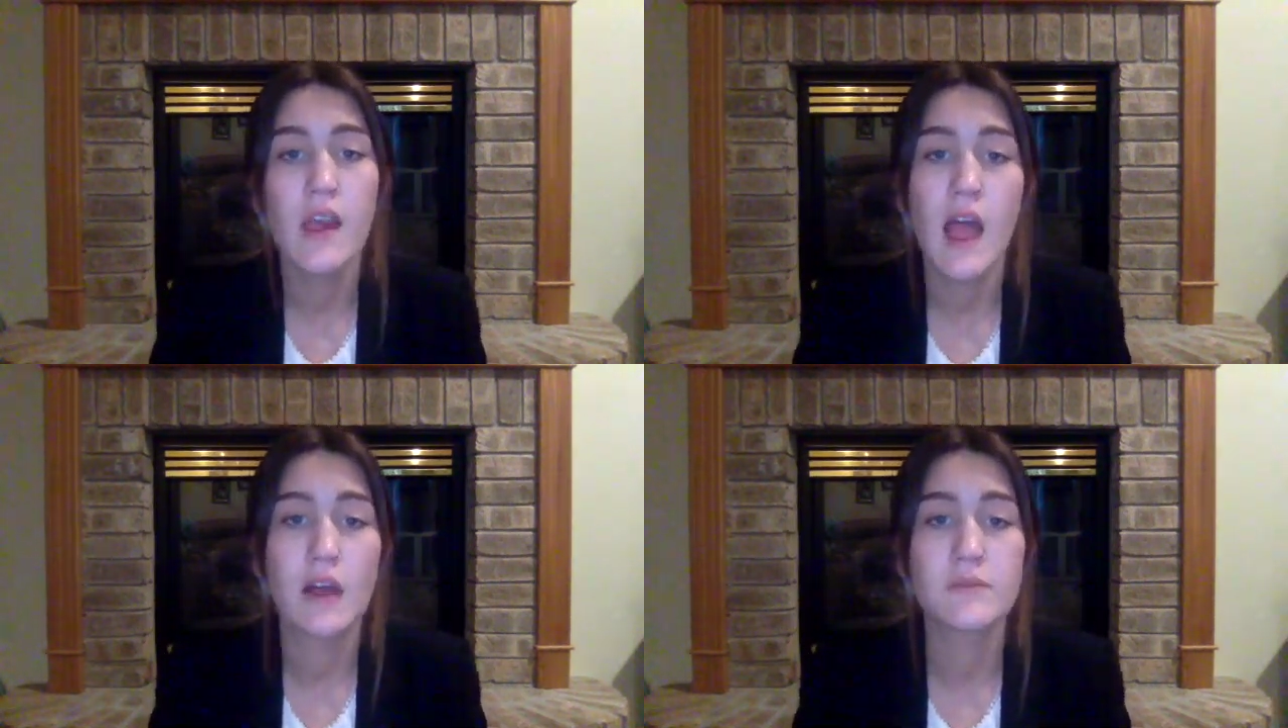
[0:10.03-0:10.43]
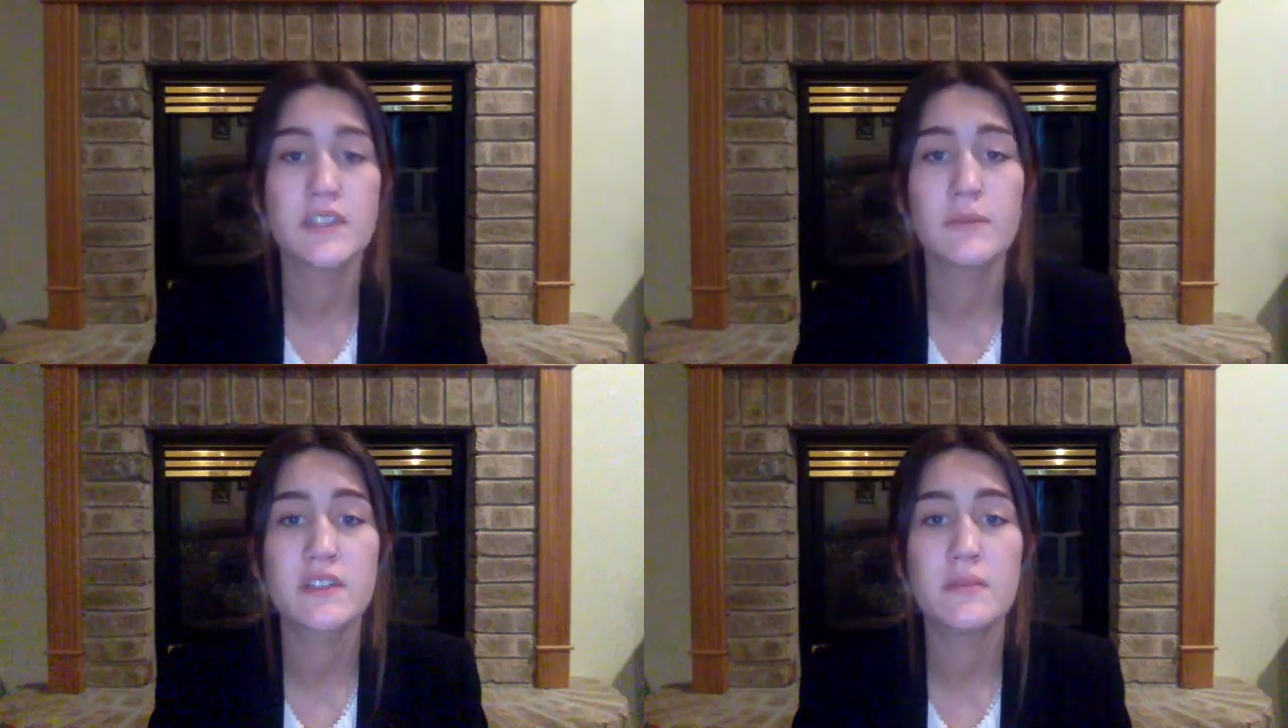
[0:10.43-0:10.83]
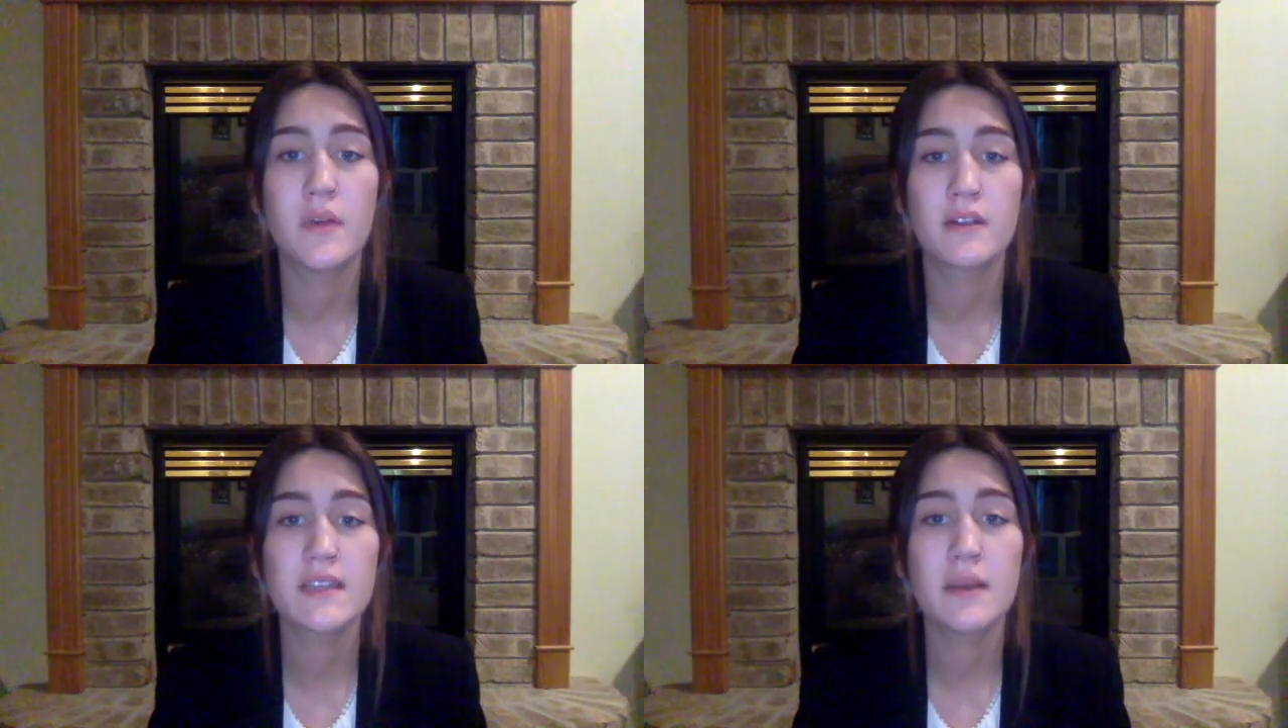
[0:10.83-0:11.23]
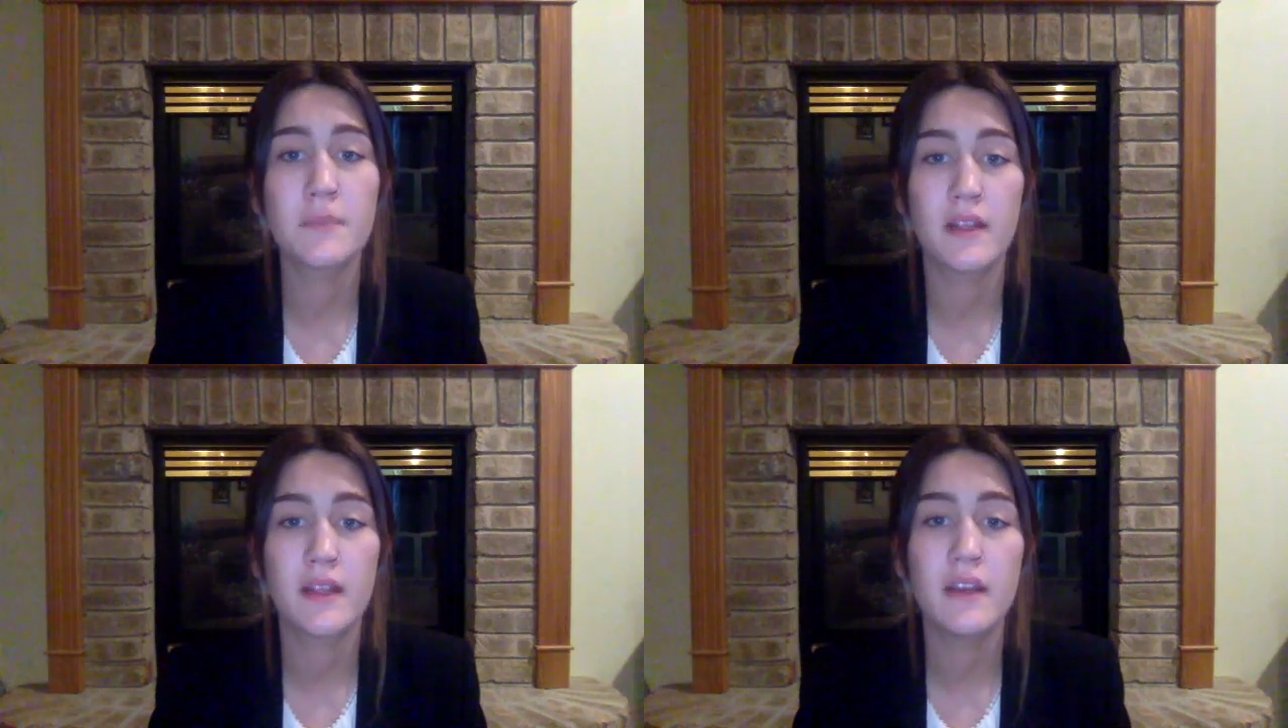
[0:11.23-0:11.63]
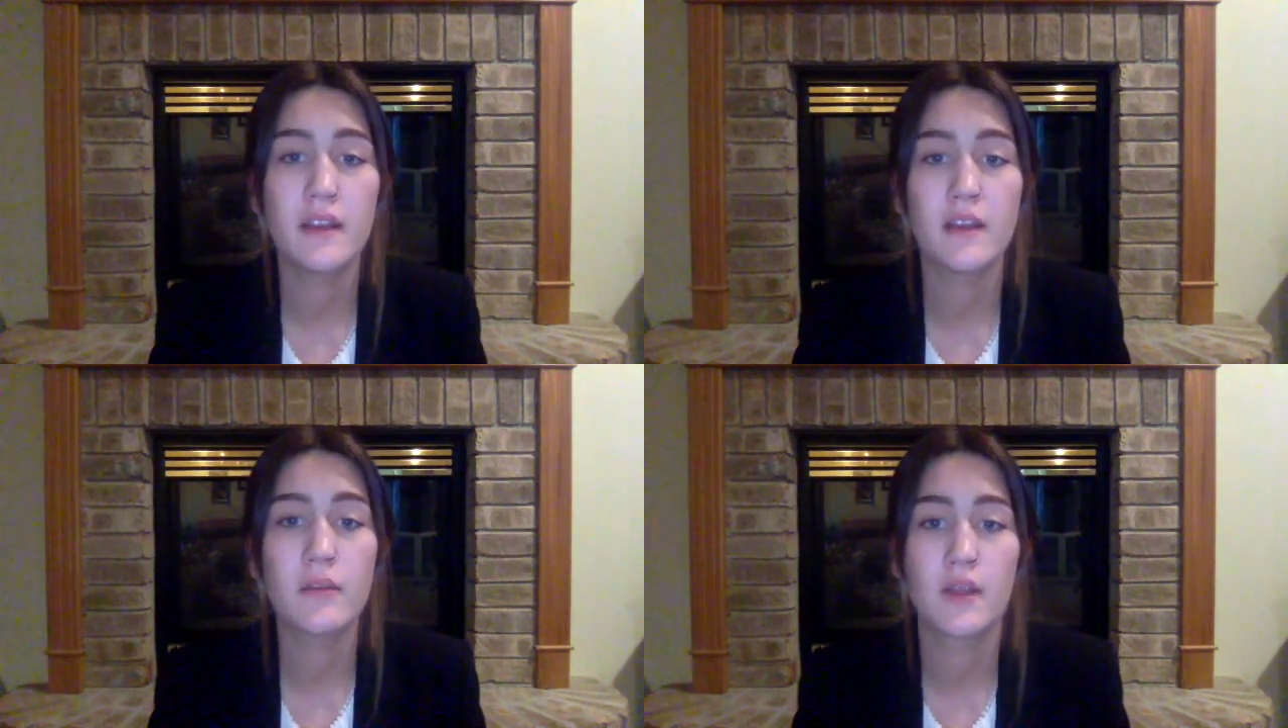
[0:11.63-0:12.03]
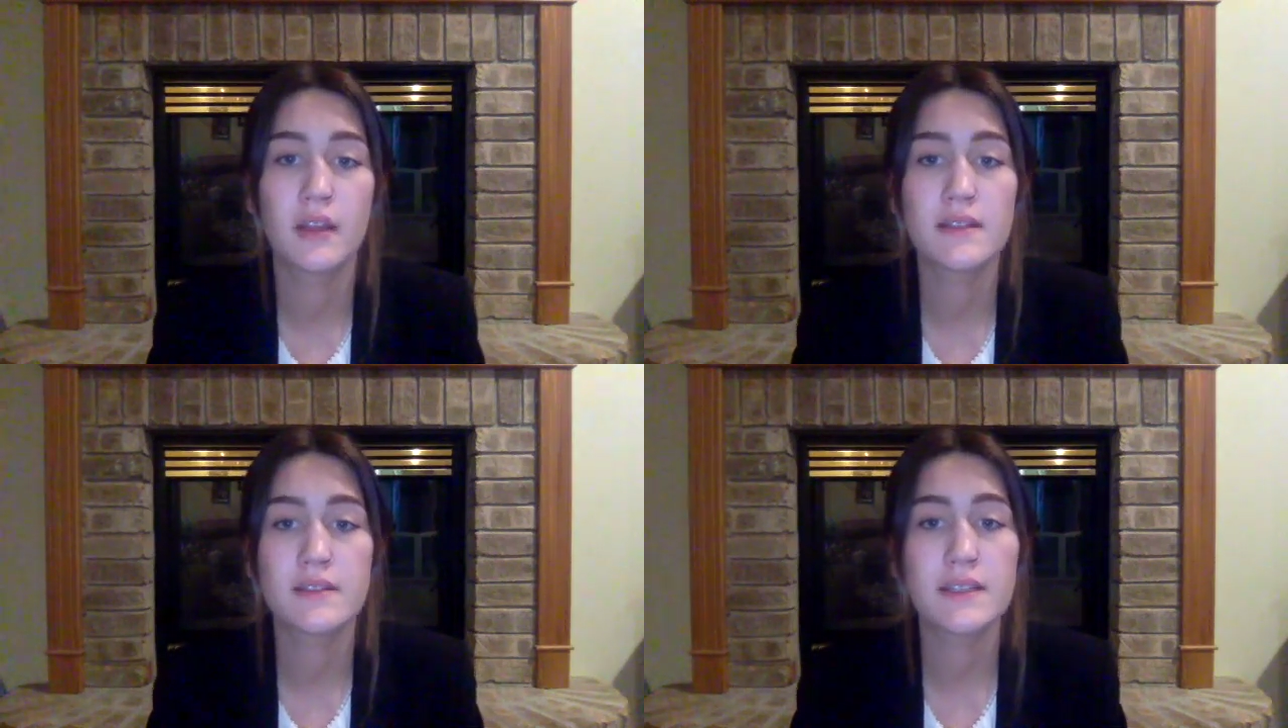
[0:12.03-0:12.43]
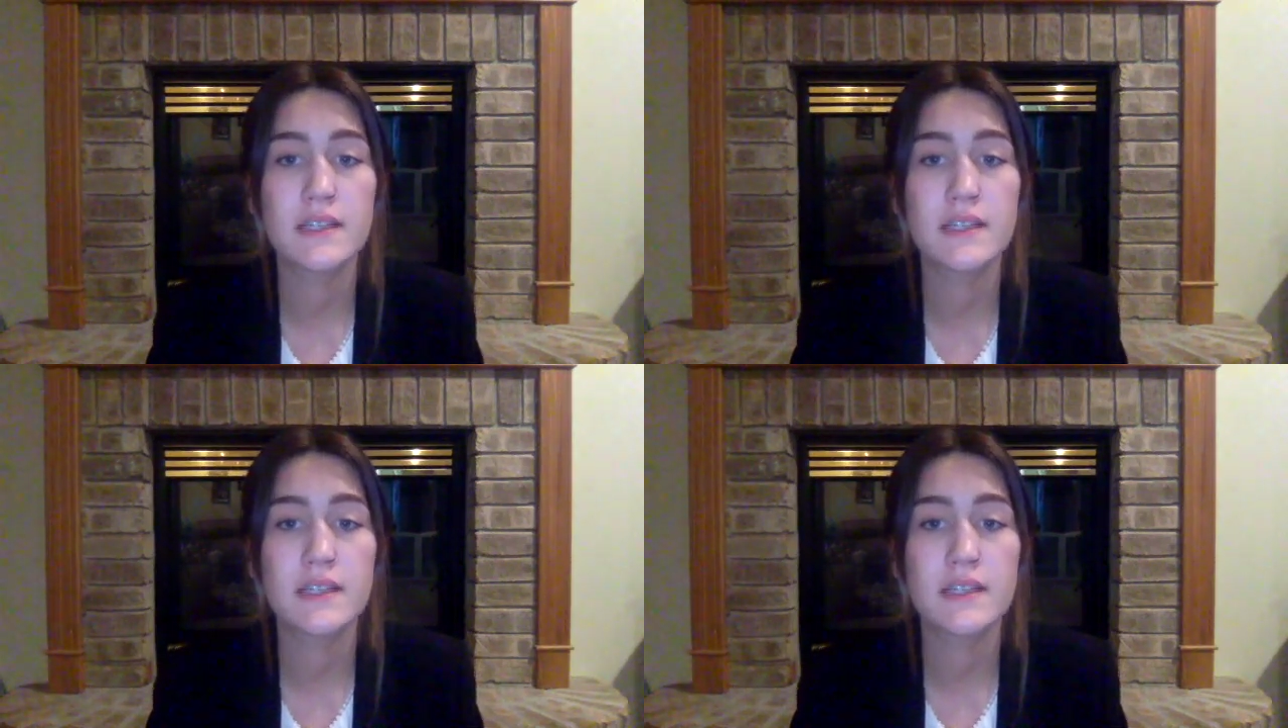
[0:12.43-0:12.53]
Helmsley was a multi-billionaire real estate